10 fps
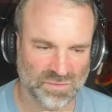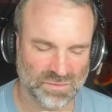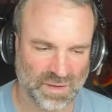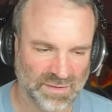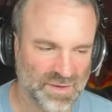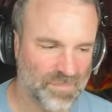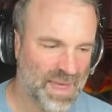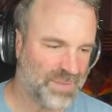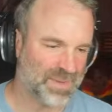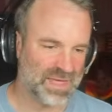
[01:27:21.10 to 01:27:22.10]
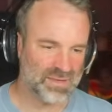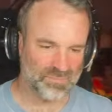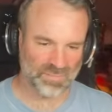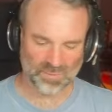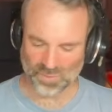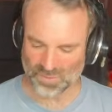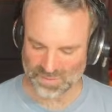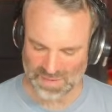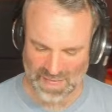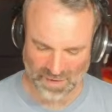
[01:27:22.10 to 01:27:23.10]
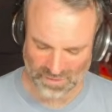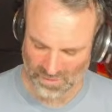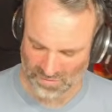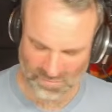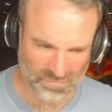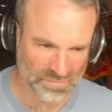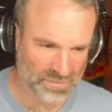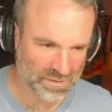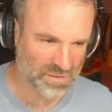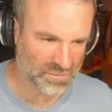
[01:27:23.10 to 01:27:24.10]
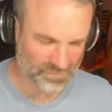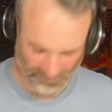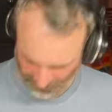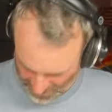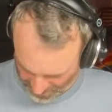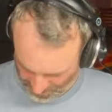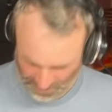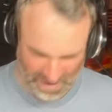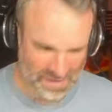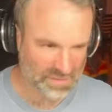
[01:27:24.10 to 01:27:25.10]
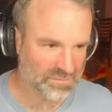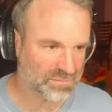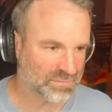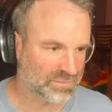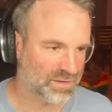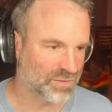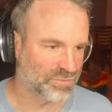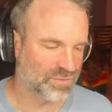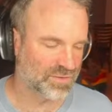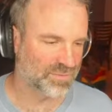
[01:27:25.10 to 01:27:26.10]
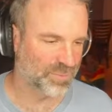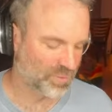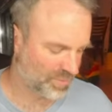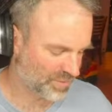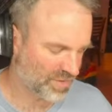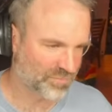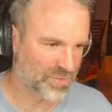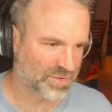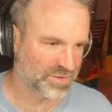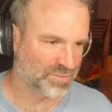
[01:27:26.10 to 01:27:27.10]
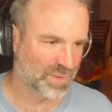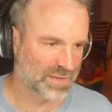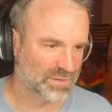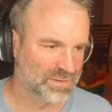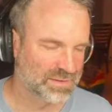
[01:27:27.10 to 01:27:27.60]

I don't know, maybe. Yeah, I could feasibly go through the deployment process as well.